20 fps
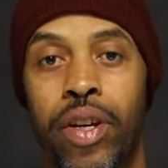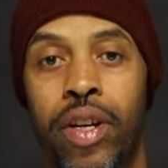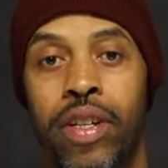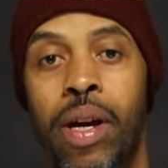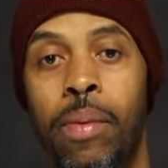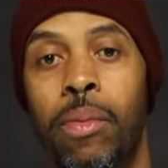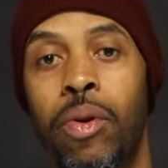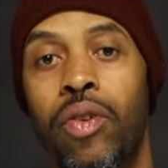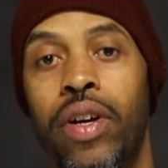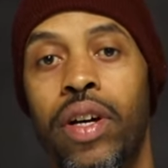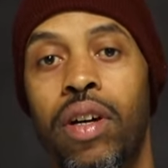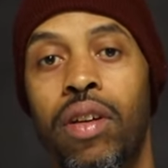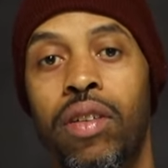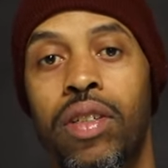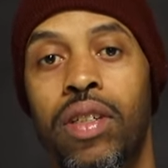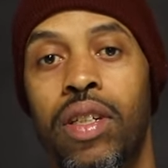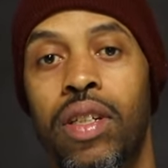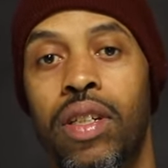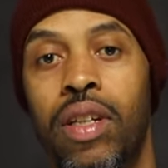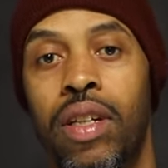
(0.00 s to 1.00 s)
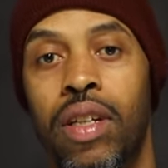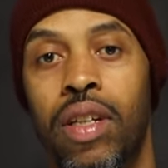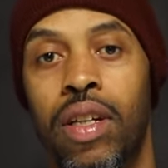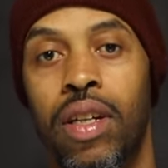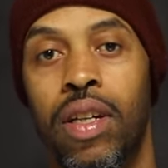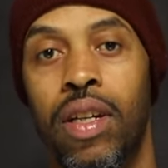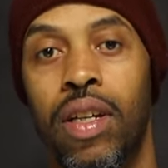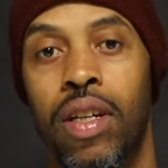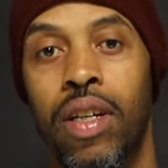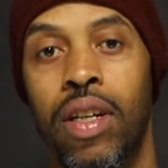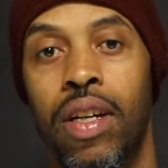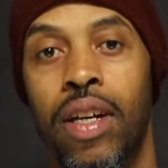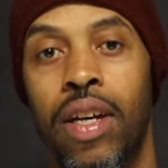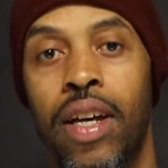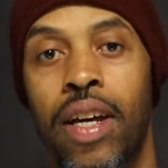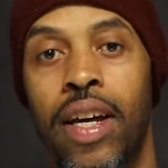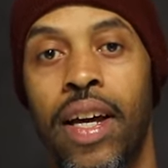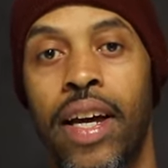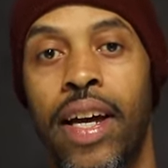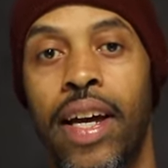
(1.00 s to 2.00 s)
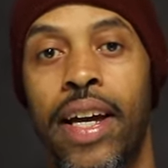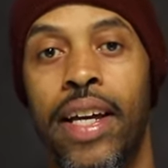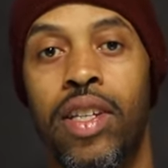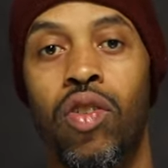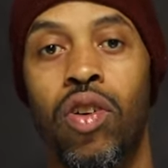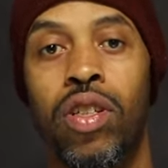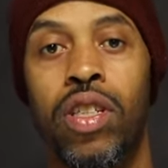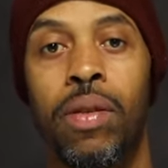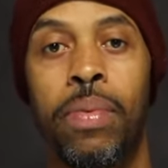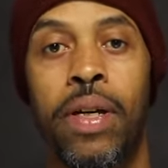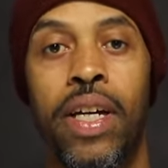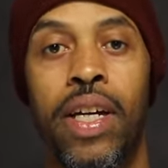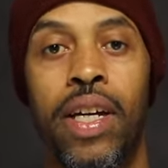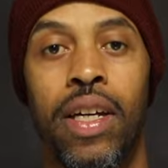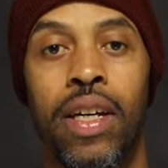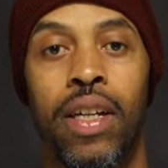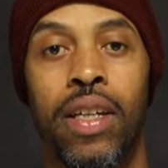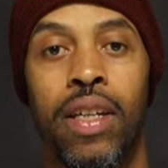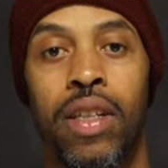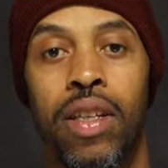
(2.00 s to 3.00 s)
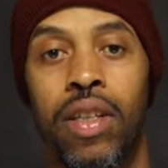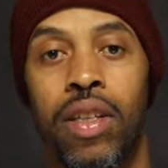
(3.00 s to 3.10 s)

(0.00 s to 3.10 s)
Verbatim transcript: for your demo reels is going to be